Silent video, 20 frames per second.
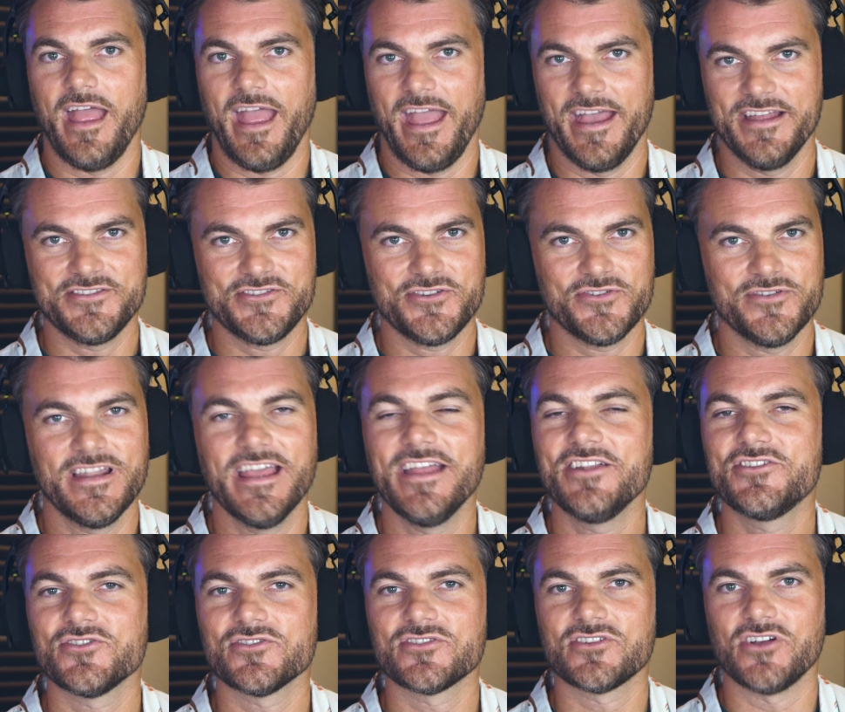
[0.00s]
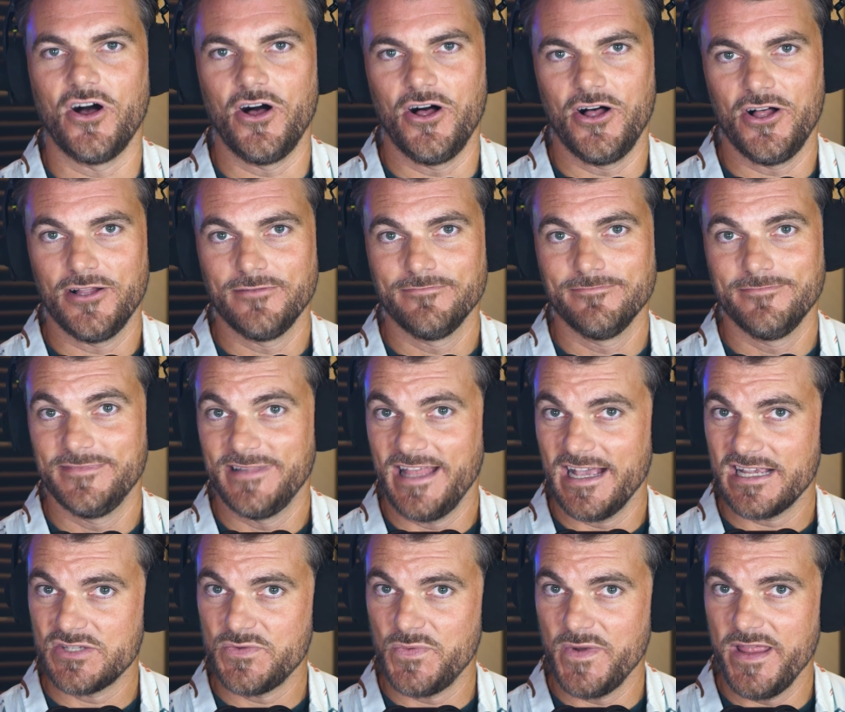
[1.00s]
Answer nature's call
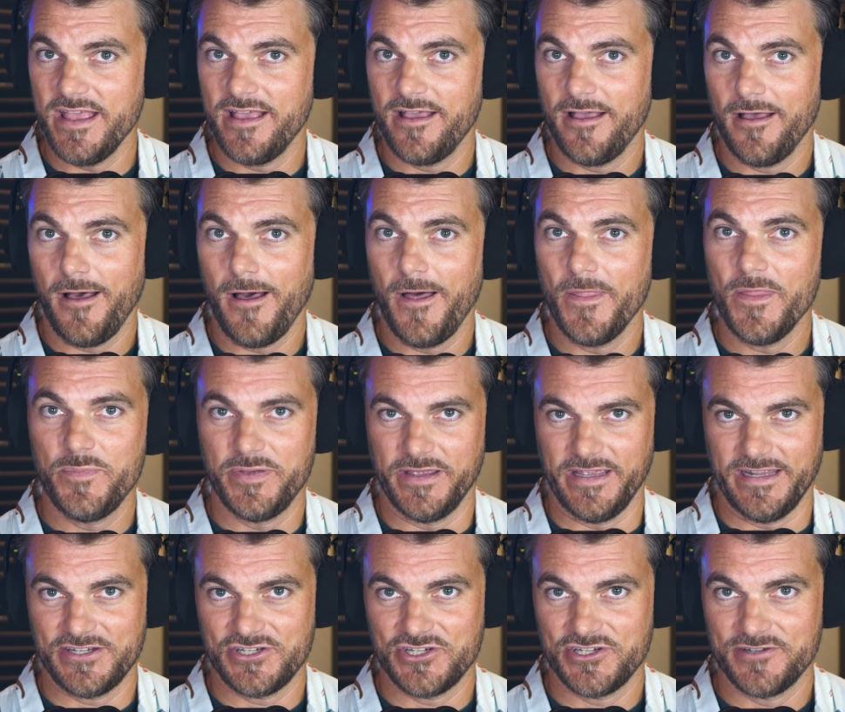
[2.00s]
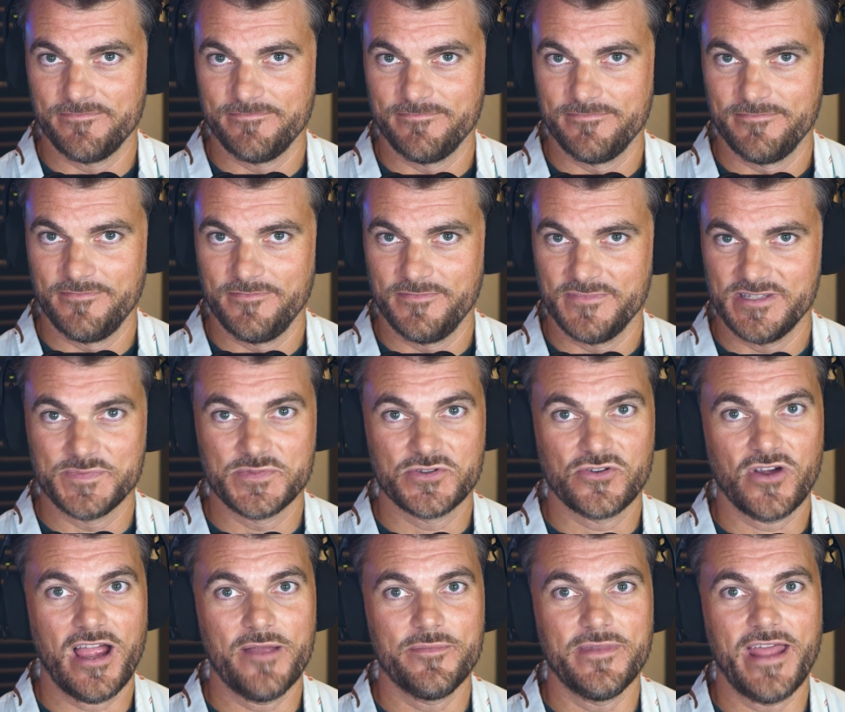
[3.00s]
next week on The Pitch.
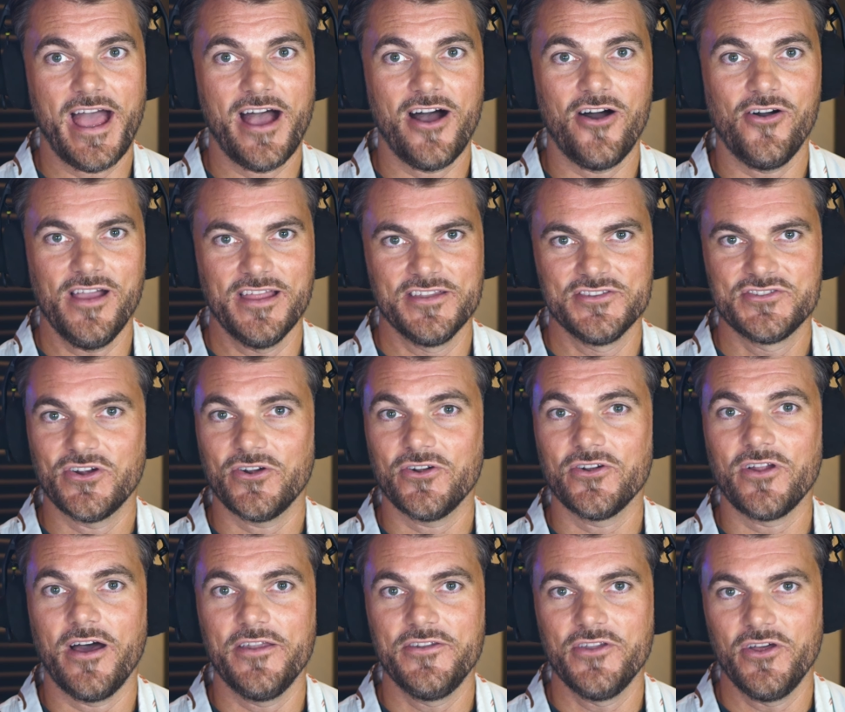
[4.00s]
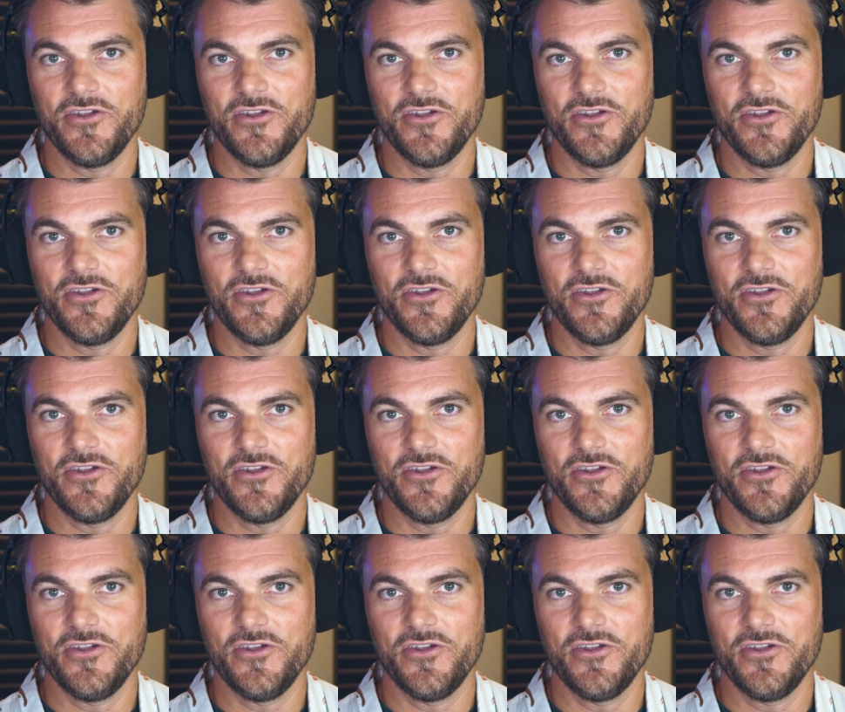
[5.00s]
Subscribe now and turn on